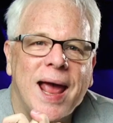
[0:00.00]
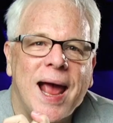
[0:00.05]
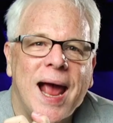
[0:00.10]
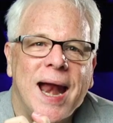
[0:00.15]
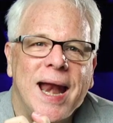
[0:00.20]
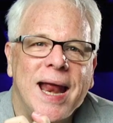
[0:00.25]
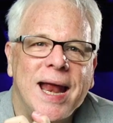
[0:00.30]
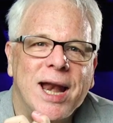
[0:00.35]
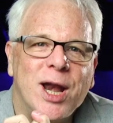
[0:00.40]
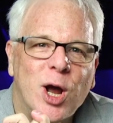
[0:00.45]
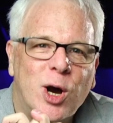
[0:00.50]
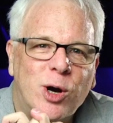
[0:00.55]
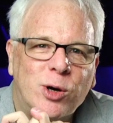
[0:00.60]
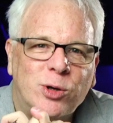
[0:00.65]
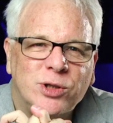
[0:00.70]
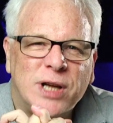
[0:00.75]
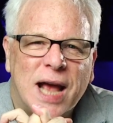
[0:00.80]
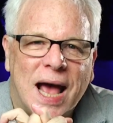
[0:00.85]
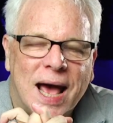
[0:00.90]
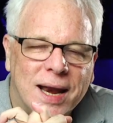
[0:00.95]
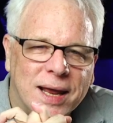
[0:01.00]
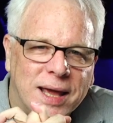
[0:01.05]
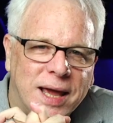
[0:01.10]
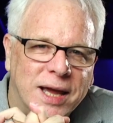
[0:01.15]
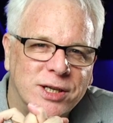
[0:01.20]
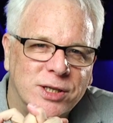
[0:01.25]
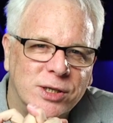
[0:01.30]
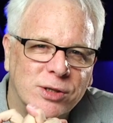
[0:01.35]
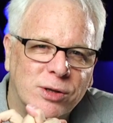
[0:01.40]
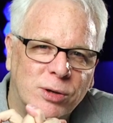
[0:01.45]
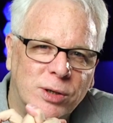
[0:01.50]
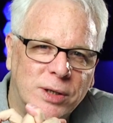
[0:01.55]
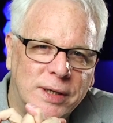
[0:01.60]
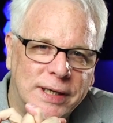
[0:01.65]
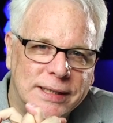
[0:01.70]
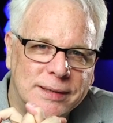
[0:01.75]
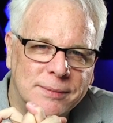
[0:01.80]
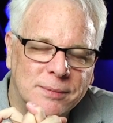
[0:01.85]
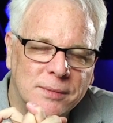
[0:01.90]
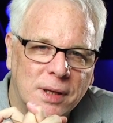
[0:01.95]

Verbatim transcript: and He knows how to get you through it